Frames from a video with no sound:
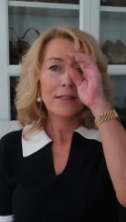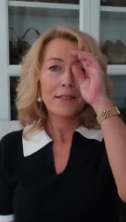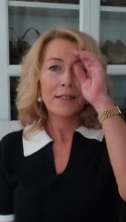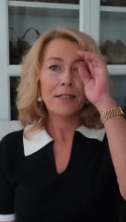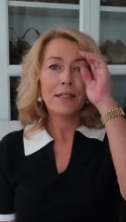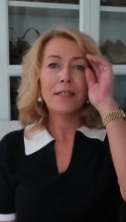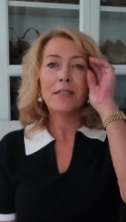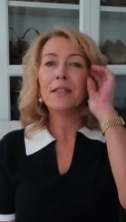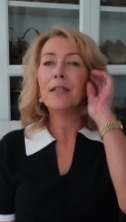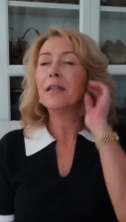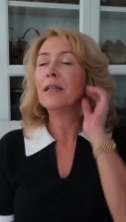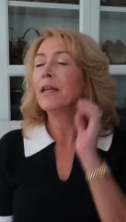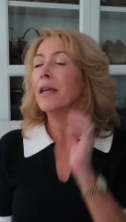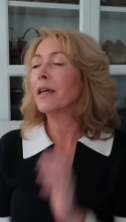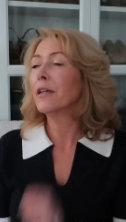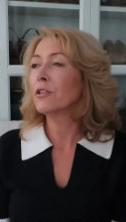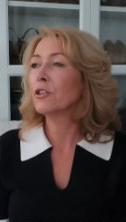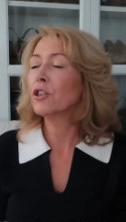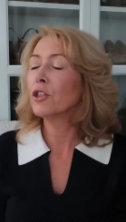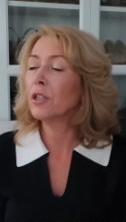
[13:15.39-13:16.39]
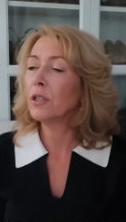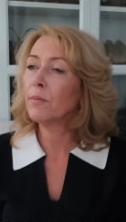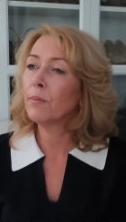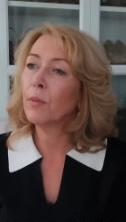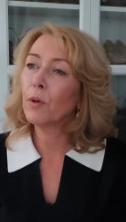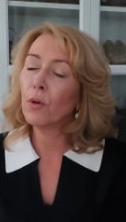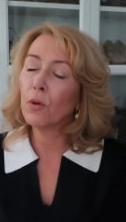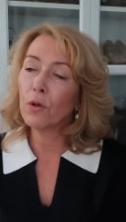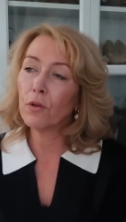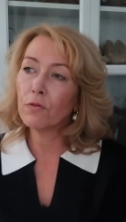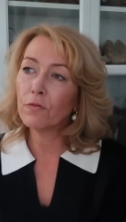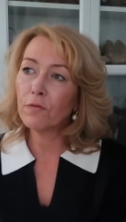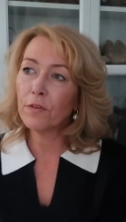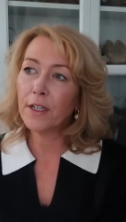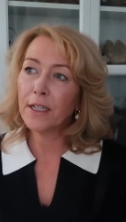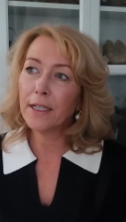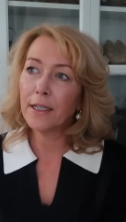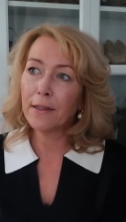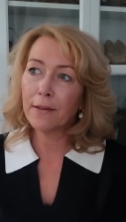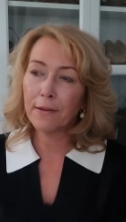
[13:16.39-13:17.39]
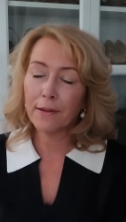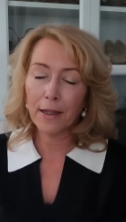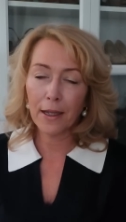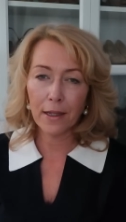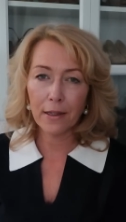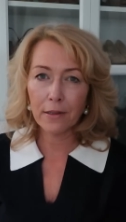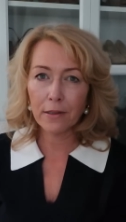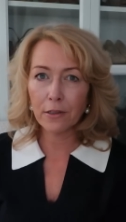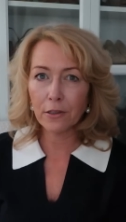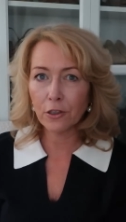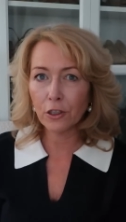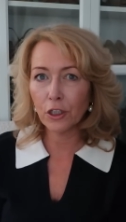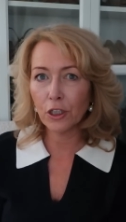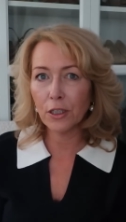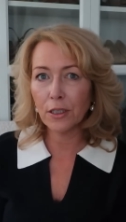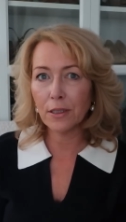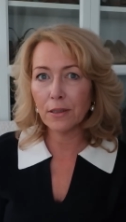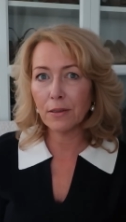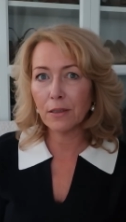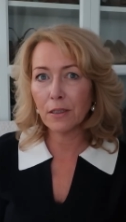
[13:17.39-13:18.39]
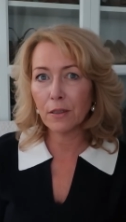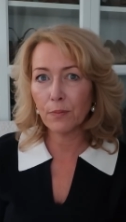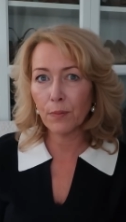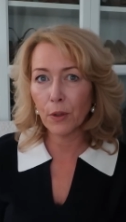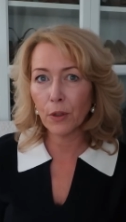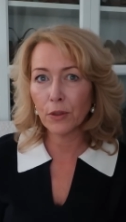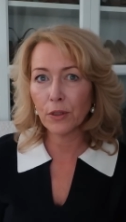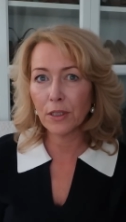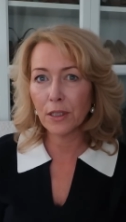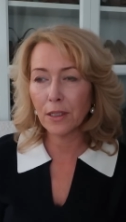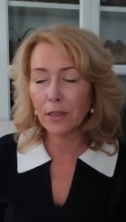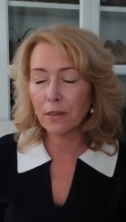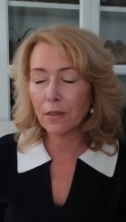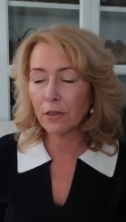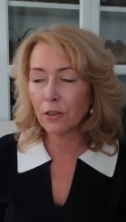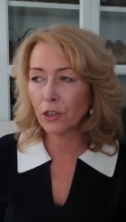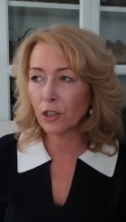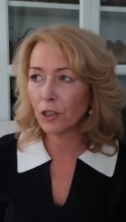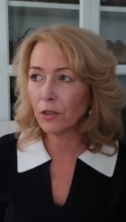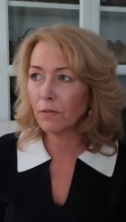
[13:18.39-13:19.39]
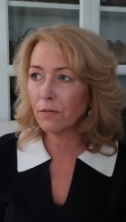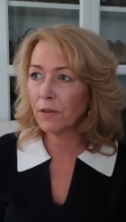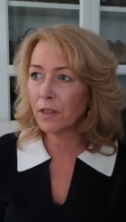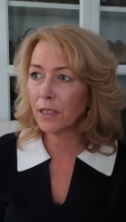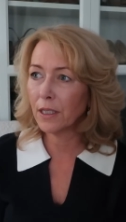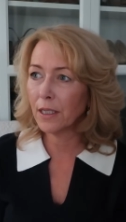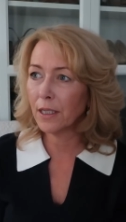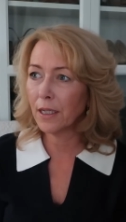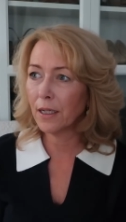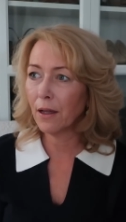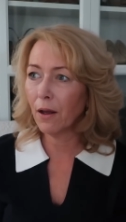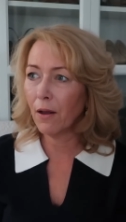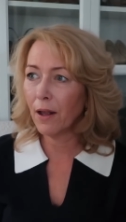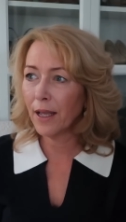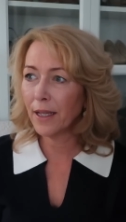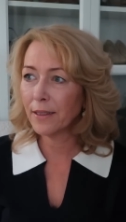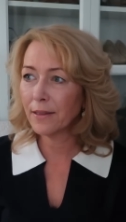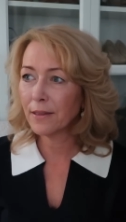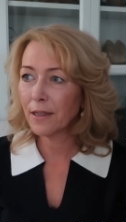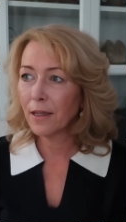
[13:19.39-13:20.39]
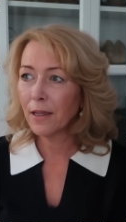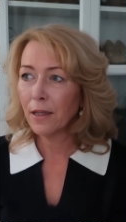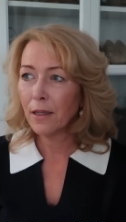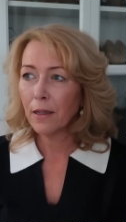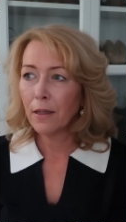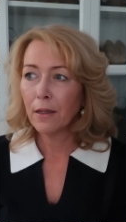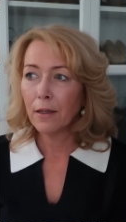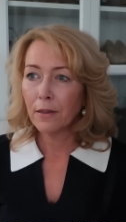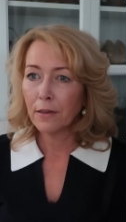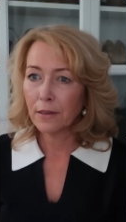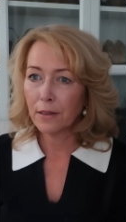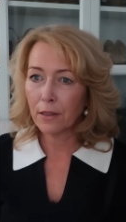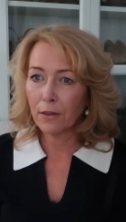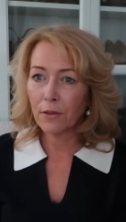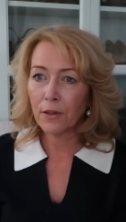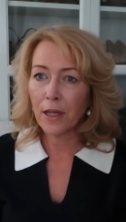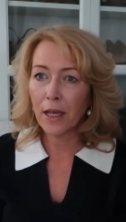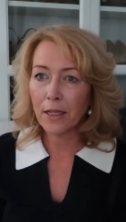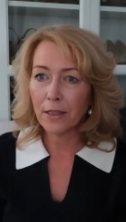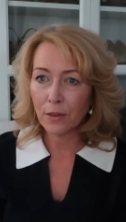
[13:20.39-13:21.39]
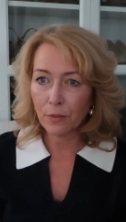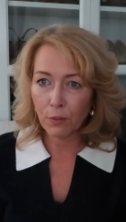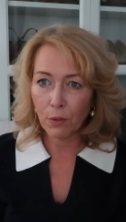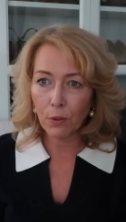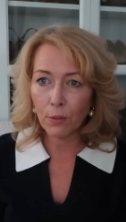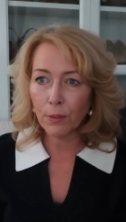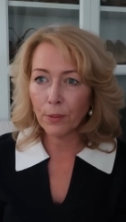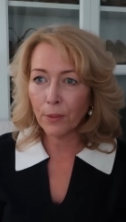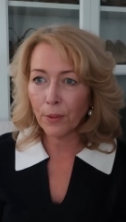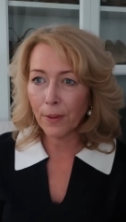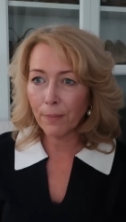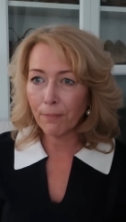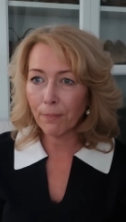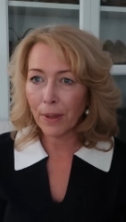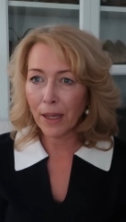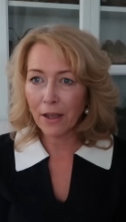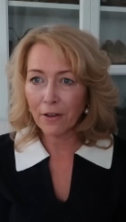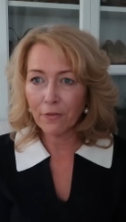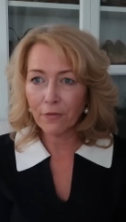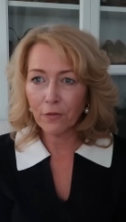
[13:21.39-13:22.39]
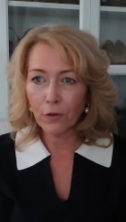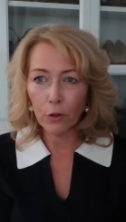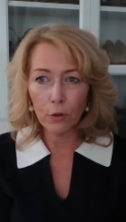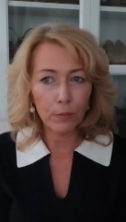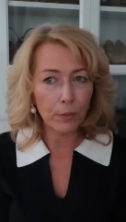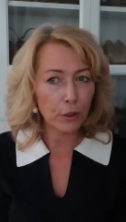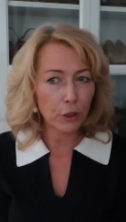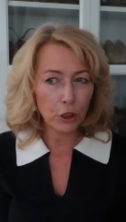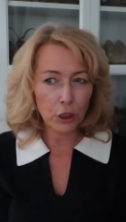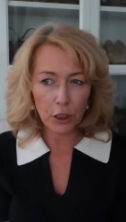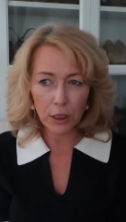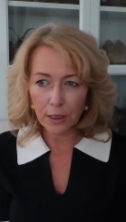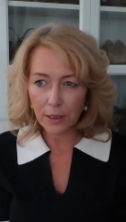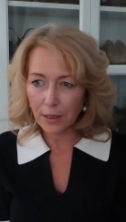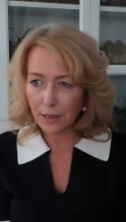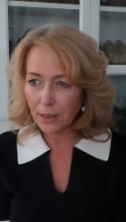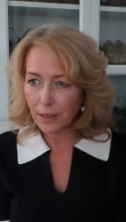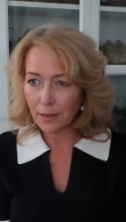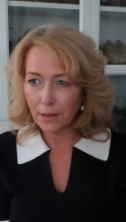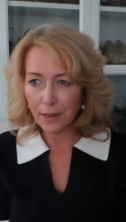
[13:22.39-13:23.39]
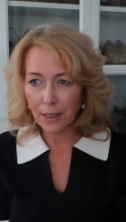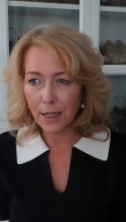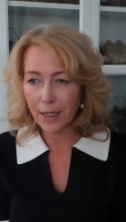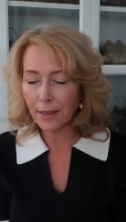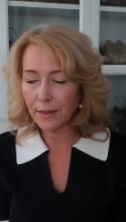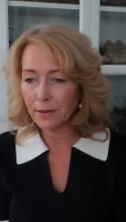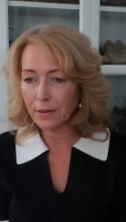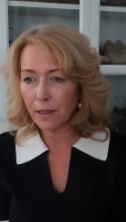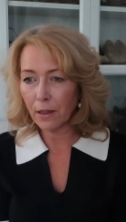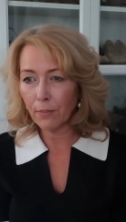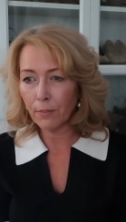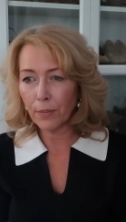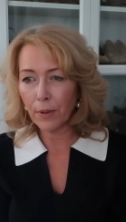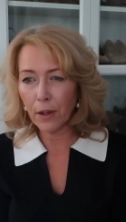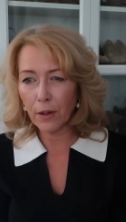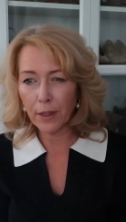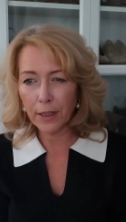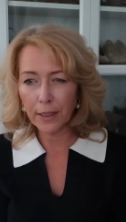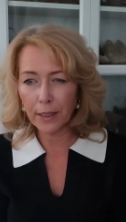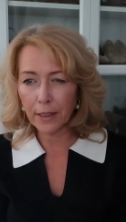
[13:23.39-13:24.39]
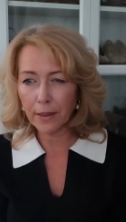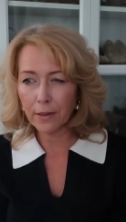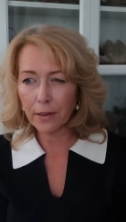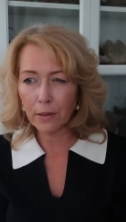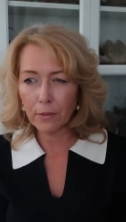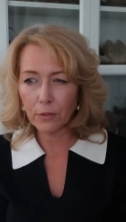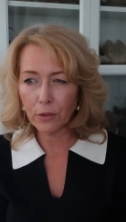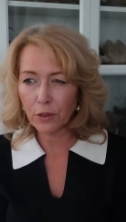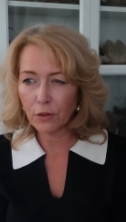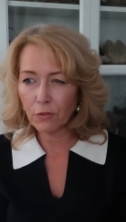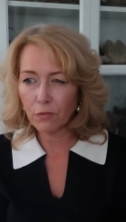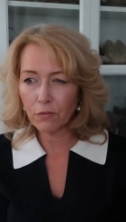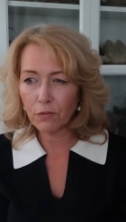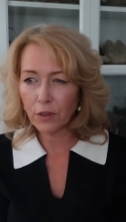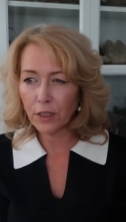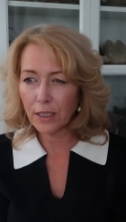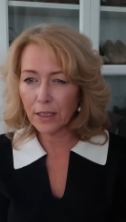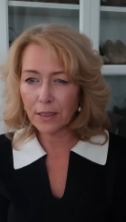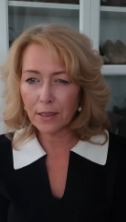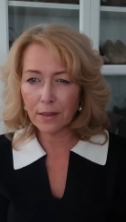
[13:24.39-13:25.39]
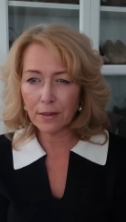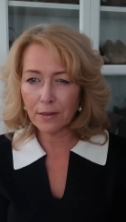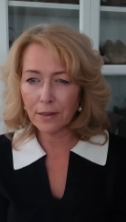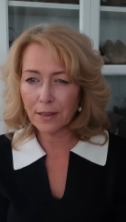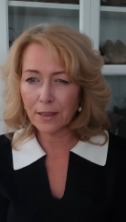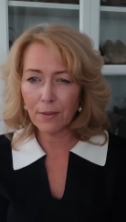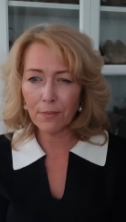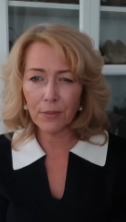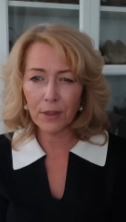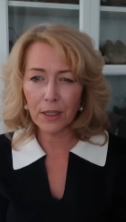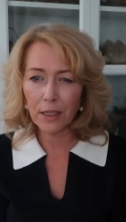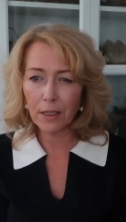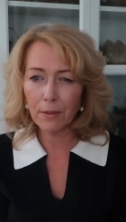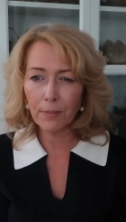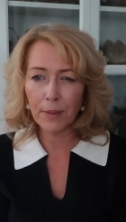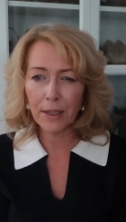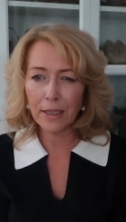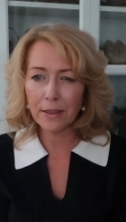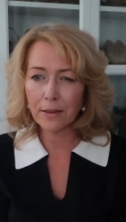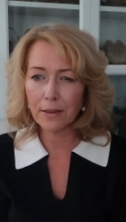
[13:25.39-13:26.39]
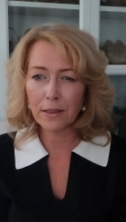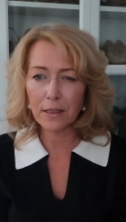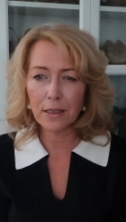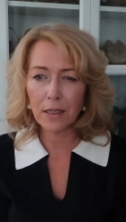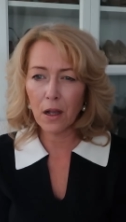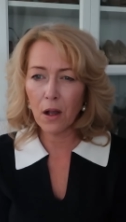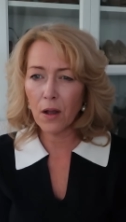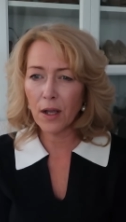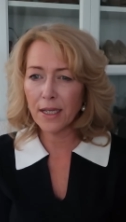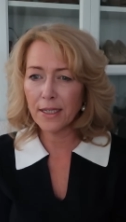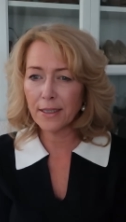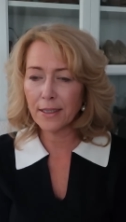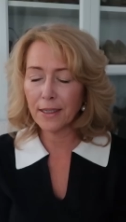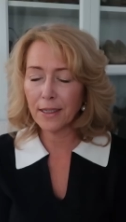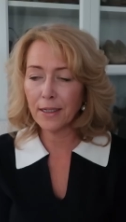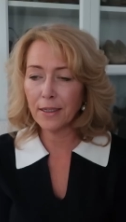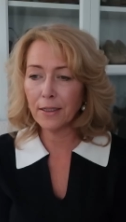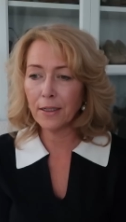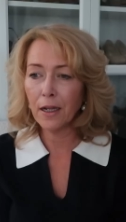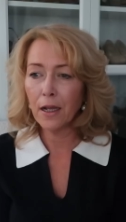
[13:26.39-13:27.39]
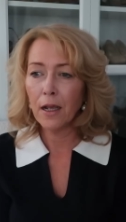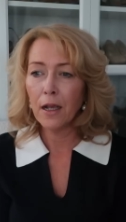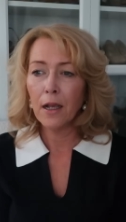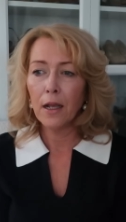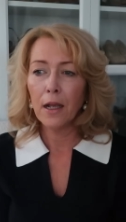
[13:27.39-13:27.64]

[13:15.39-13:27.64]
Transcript: Dee nearly actually bought a ring in there that she spotted that she really liked. So that's what we went back for, but she didn't end up buying it. There was a reason, something about the sizing.